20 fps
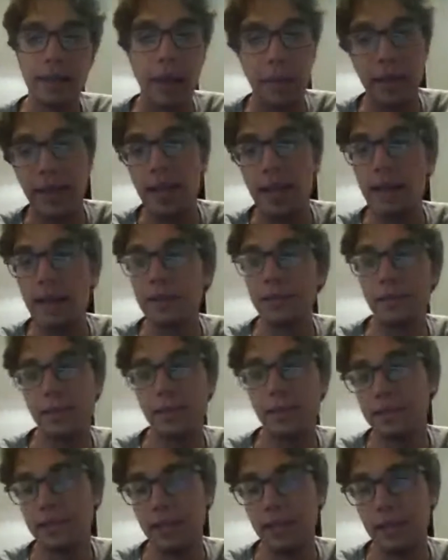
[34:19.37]
coming
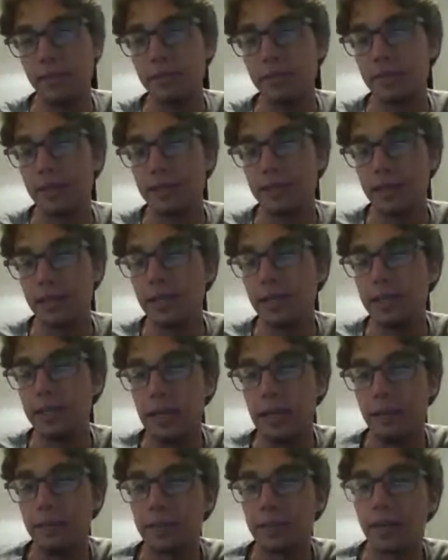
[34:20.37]
into these teams, these
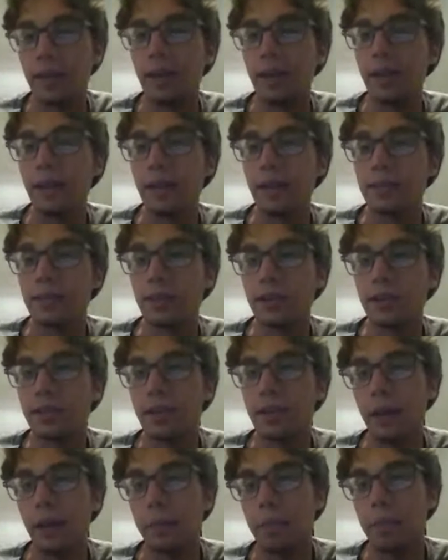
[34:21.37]
elite teams. So
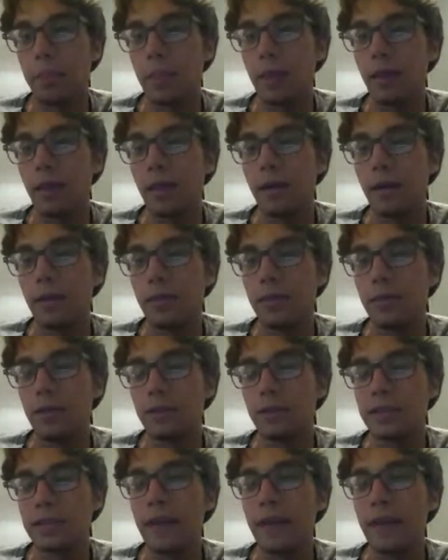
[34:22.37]
just there's
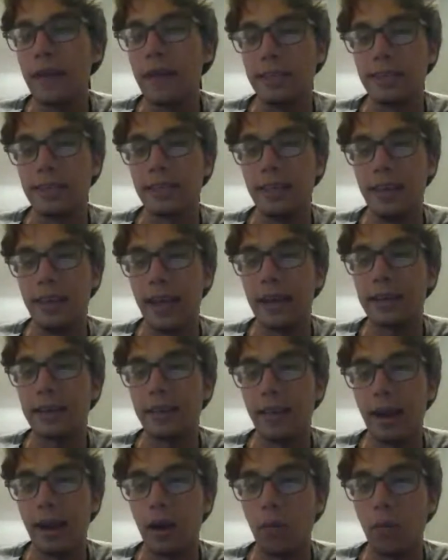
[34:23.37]
kind of a disconnect
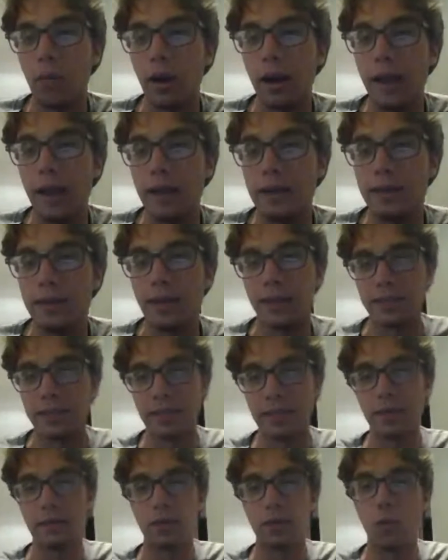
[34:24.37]
there where it doesn't
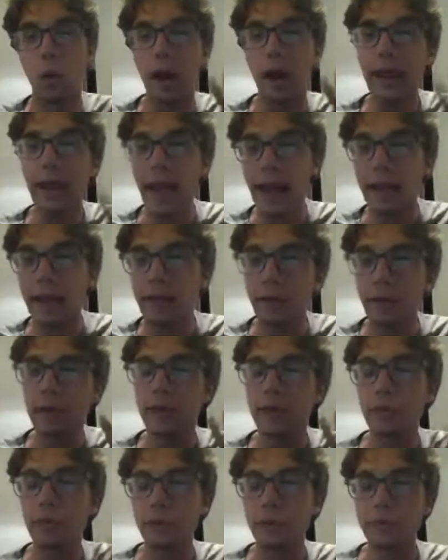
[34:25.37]
quite adequately
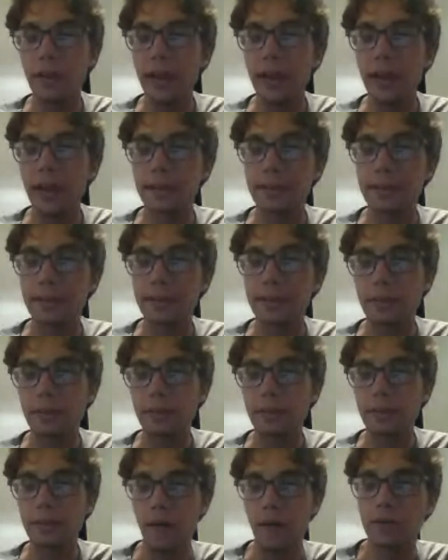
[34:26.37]
reflect
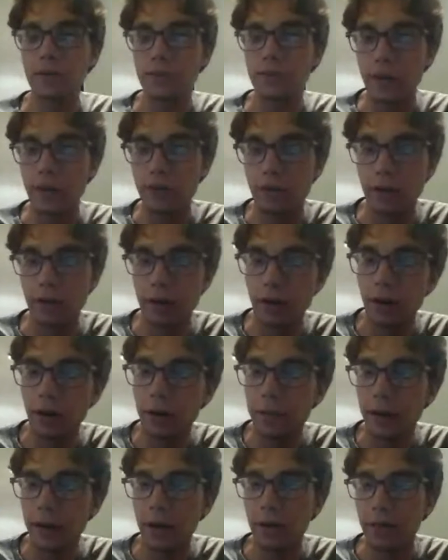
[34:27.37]
the power structure in
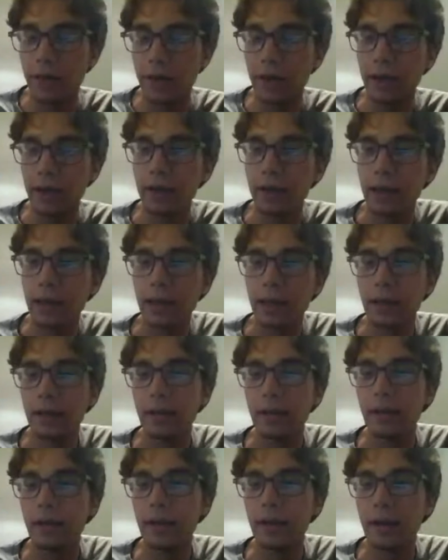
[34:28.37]
Europe, I don't think.
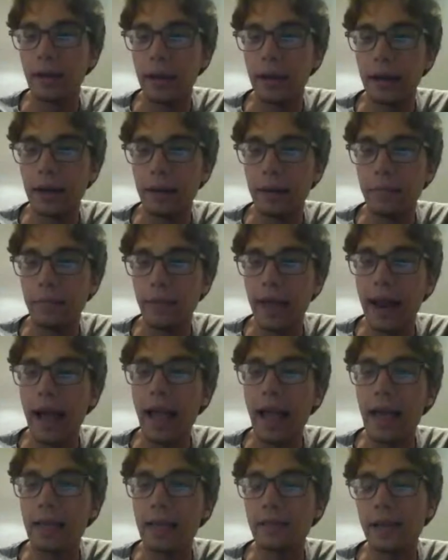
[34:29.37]
And
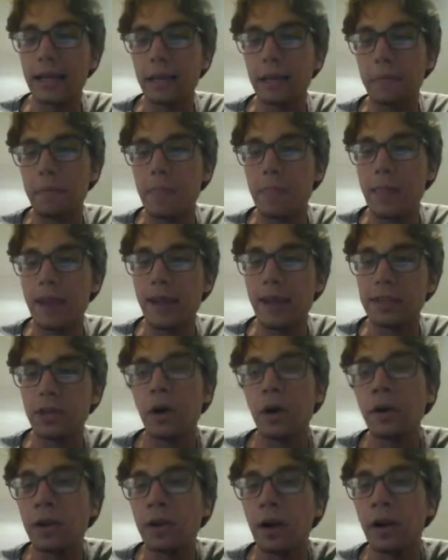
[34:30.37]
it's
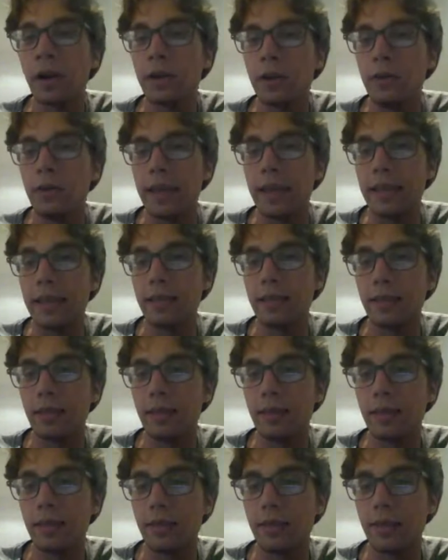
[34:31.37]
hard to argue that
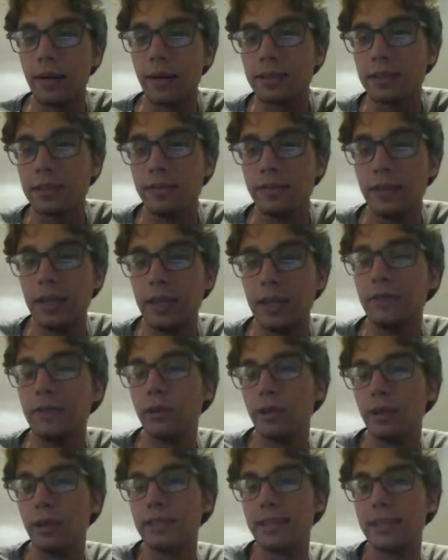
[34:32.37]
the Eredivisie
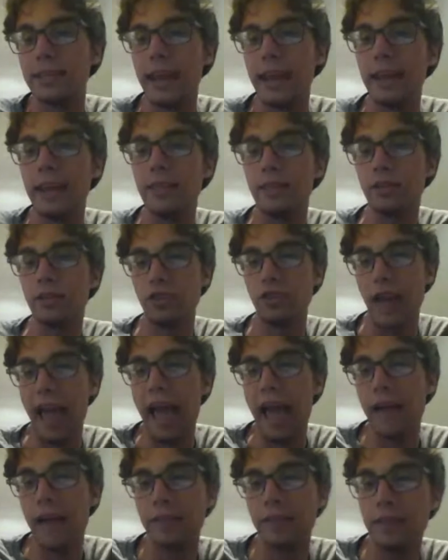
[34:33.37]
really is getting the
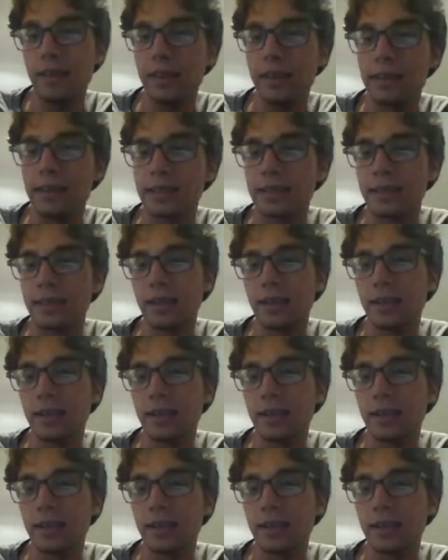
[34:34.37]
shaft in this.